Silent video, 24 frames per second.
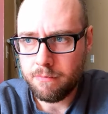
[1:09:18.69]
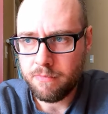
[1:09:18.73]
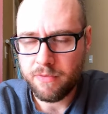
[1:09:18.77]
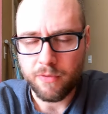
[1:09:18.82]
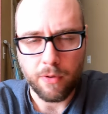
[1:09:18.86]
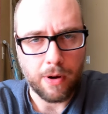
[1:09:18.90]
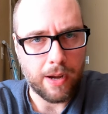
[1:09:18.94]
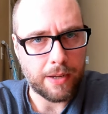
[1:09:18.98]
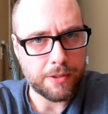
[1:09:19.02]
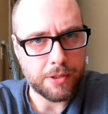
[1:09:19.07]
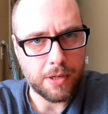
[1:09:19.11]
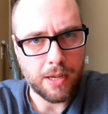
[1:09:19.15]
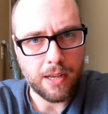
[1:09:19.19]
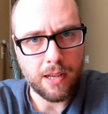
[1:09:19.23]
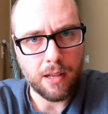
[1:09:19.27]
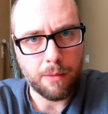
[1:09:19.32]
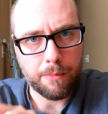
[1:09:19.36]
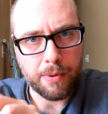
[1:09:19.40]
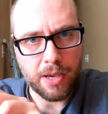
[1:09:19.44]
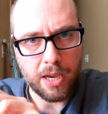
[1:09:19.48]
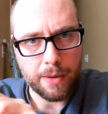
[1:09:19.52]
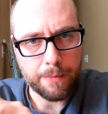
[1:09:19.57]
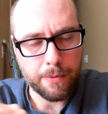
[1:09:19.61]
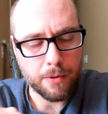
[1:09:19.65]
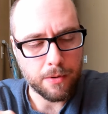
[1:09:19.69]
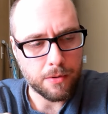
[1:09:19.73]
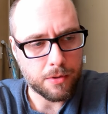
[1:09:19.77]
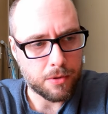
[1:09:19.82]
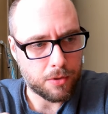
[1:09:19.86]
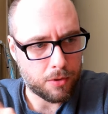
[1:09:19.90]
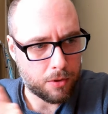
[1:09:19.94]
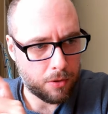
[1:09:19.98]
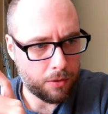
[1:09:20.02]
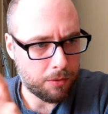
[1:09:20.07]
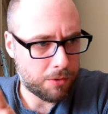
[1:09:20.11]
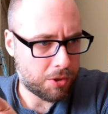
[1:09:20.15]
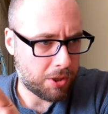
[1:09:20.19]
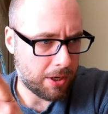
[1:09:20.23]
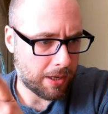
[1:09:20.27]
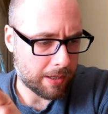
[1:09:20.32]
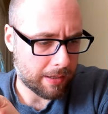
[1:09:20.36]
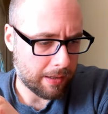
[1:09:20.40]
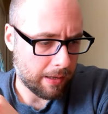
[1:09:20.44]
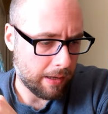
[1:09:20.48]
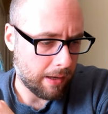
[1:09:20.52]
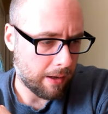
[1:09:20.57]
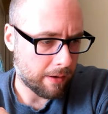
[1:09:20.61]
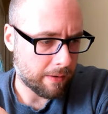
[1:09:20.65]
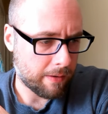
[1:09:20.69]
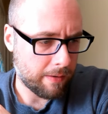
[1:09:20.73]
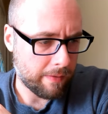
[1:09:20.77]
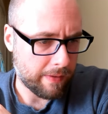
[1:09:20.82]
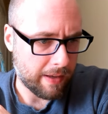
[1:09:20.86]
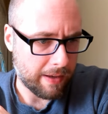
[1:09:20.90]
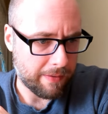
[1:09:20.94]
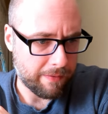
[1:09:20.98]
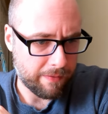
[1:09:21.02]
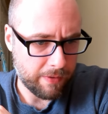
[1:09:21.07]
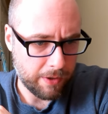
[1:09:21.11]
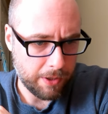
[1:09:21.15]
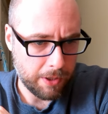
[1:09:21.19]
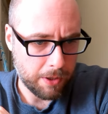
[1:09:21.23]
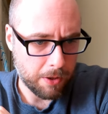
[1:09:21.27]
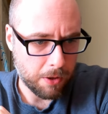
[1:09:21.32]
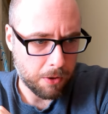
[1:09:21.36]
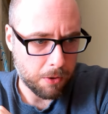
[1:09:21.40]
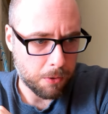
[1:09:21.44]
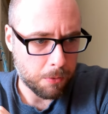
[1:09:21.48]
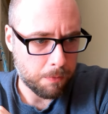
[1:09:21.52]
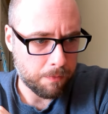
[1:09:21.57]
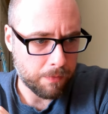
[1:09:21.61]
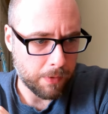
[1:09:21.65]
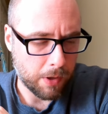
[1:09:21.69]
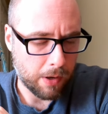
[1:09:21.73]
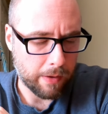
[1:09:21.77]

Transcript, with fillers: fragile papers, do check out that video